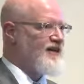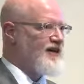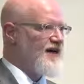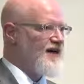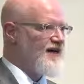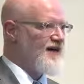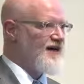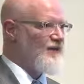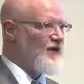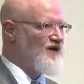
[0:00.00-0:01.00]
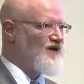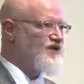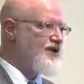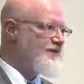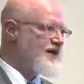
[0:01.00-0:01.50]
uh, and when there's
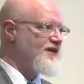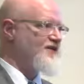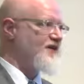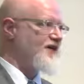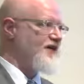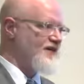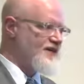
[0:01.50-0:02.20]
something else going on,